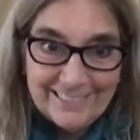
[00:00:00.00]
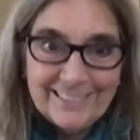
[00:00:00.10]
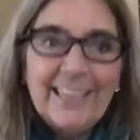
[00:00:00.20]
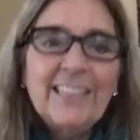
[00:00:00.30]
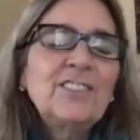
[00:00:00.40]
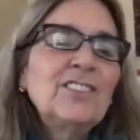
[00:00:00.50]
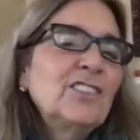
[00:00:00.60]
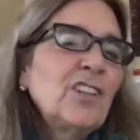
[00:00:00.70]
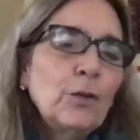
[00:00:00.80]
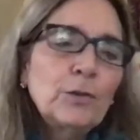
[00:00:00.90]
She's
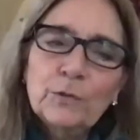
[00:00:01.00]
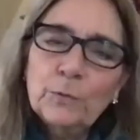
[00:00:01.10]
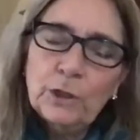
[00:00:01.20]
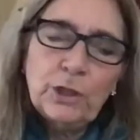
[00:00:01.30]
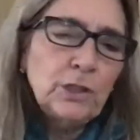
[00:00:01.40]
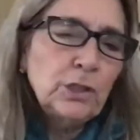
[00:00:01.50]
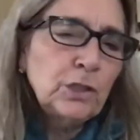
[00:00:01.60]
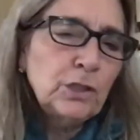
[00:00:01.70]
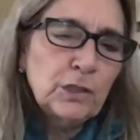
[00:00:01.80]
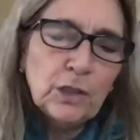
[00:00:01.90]
so
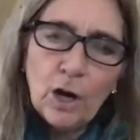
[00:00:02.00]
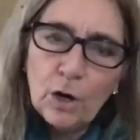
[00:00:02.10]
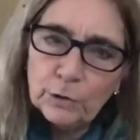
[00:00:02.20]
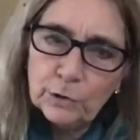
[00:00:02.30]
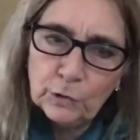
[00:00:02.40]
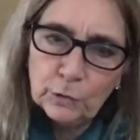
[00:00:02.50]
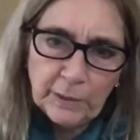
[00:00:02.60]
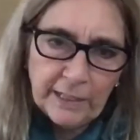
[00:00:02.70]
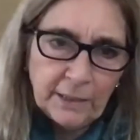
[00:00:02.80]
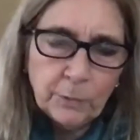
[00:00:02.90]

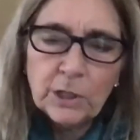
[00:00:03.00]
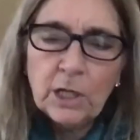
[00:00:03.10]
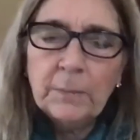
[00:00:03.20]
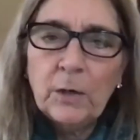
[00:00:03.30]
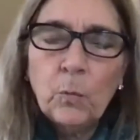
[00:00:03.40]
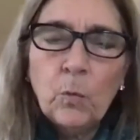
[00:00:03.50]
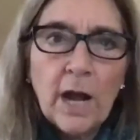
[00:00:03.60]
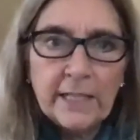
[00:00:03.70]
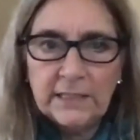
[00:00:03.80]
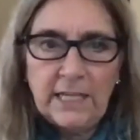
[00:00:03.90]
sweet. We're talking about
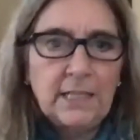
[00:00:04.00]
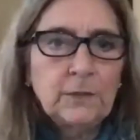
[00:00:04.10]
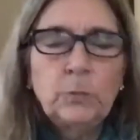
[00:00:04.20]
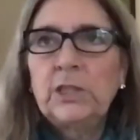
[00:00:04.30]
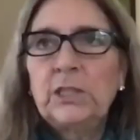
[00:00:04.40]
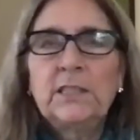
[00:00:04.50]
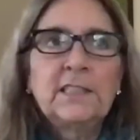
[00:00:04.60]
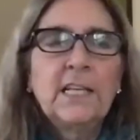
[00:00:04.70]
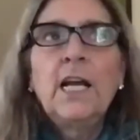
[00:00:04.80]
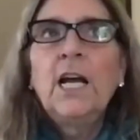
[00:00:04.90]
Wild Hand, which is
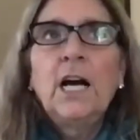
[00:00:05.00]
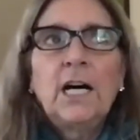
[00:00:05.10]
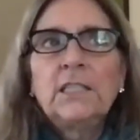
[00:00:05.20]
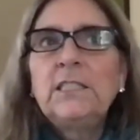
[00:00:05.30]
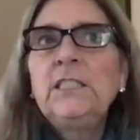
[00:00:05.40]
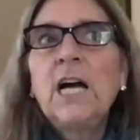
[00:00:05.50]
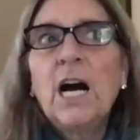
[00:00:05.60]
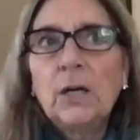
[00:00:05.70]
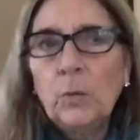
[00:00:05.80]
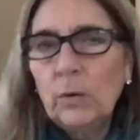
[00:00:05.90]
a
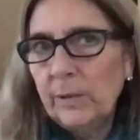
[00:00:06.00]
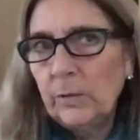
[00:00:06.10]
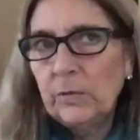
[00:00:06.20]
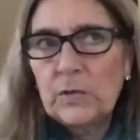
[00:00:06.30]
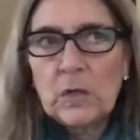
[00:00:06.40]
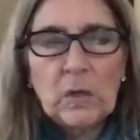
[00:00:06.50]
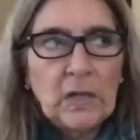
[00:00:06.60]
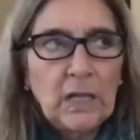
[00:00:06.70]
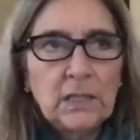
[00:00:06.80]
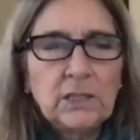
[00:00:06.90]
young woman who
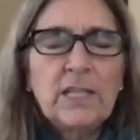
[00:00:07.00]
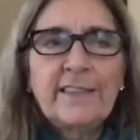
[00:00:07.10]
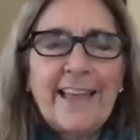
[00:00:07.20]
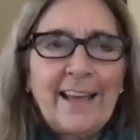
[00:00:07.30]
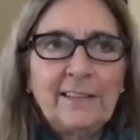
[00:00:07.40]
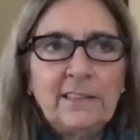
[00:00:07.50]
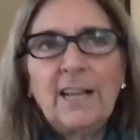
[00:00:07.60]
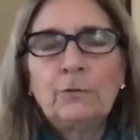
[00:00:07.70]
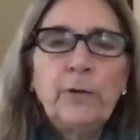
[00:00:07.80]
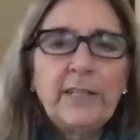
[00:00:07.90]
started, she's
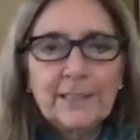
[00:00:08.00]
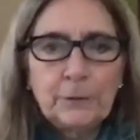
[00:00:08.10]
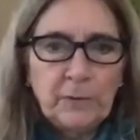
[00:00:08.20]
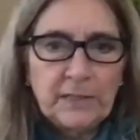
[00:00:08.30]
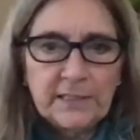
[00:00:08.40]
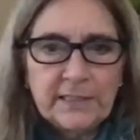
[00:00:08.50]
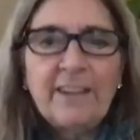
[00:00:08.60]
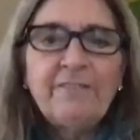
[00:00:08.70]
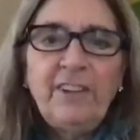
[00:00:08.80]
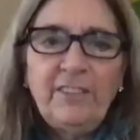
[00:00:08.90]
not really,
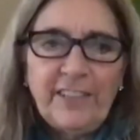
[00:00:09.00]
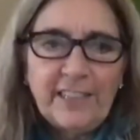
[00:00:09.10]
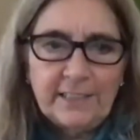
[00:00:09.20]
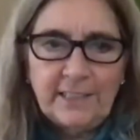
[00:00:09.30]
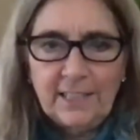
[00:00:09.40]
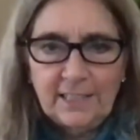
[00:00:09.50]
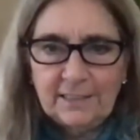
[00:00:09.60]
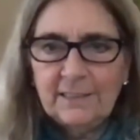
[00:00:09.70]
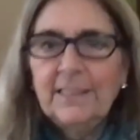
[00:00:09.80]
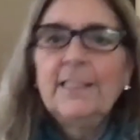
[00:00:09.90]
not Vivian
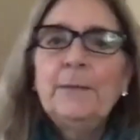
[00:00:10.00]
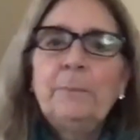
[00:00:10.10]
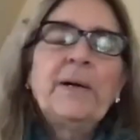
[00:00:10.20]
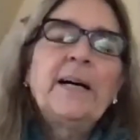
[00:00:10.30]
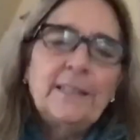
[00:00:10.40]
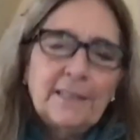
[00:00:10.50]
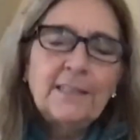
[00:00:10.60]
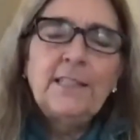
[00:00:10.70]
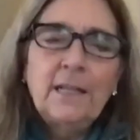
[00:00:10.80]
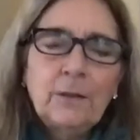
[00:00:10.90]
Young, but a
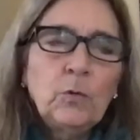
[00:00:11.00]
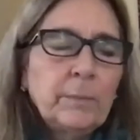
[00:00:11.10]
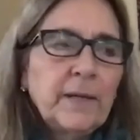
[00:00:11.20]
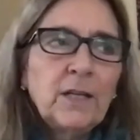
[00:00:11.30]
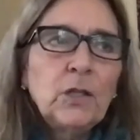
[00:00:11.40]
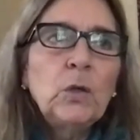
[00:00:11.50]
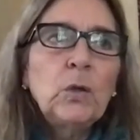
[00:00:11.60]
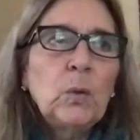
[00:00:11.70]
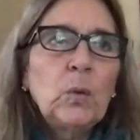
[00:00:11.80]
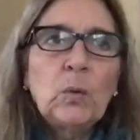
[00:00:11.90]
young woman
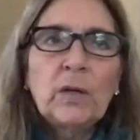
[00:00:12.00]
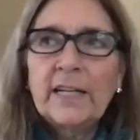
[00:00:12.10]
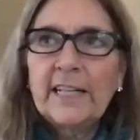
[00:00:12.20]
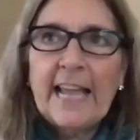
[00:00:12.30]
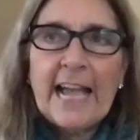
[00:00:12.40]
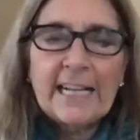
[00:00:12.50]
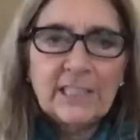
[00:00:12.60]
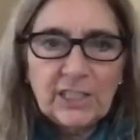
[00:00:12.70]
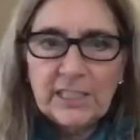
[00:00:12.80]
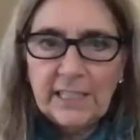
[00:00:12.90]
who kind of
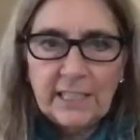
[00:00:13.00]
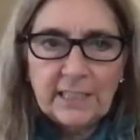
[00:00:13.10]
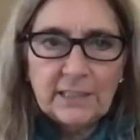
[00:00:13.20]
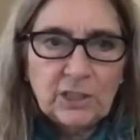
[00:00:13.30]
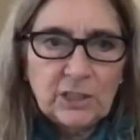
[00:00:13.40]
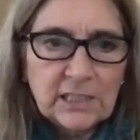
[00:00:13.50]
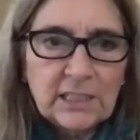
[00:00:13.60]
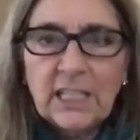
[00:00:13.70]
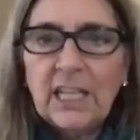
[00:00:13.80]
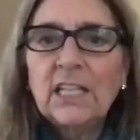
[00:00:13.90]
cashed it in, and she has
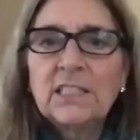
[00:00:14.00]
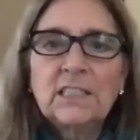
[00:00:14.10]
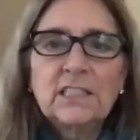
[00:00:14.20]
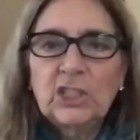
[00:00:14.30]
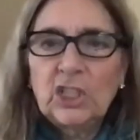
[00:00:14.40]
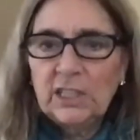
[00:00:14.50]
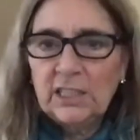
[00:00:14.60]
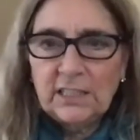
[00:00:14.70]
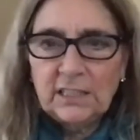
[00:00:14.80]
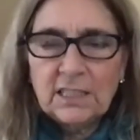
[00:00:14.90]
little kids and started this,